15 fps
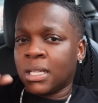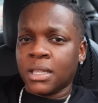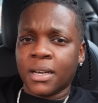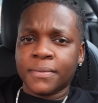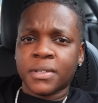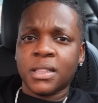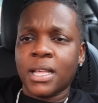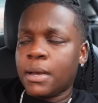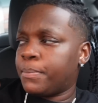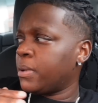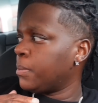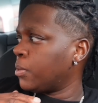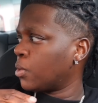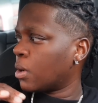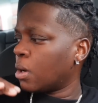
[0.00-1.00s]
I love to let
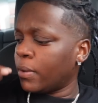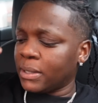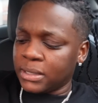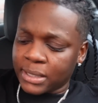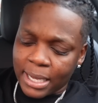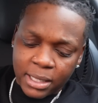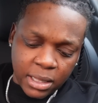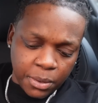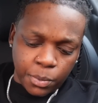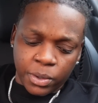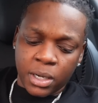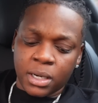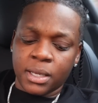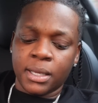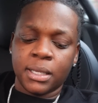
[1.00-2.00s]
people know exactly what
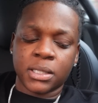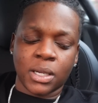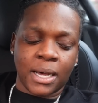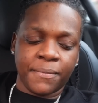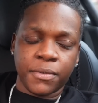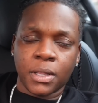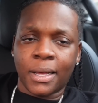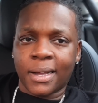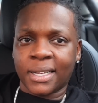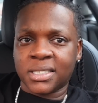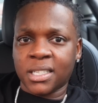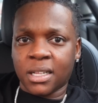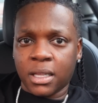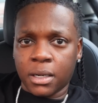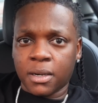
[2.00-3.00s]
it is. So I feel like I
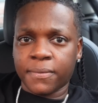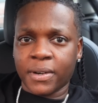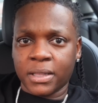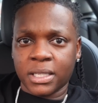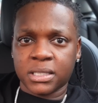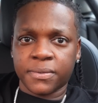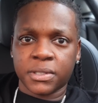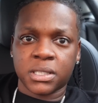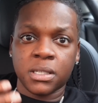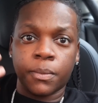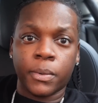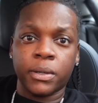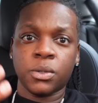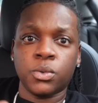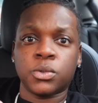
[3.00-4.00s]
should clarify this for
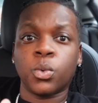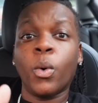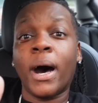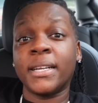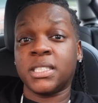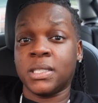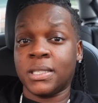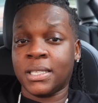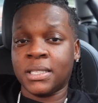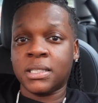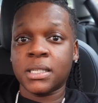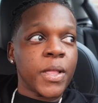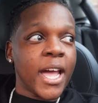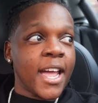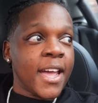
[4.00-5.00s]
someone who's watching this
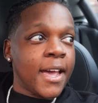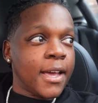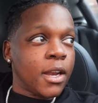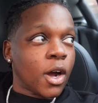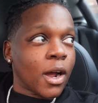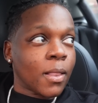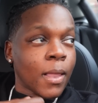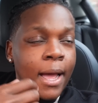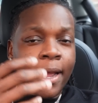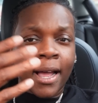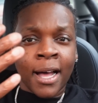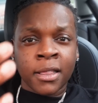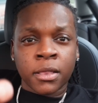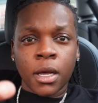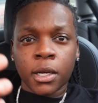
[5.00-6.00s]
and are like,
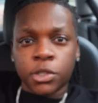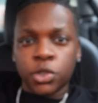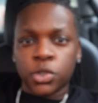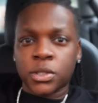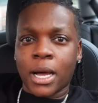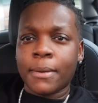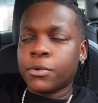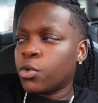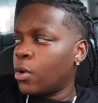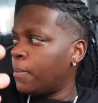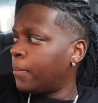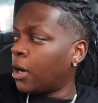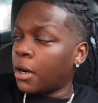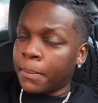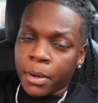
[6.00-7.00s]
I thought you stopped doing
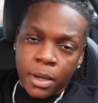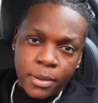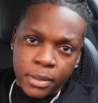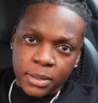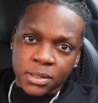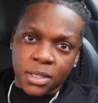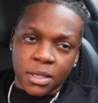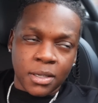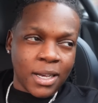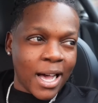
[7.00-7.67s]
mukbangs.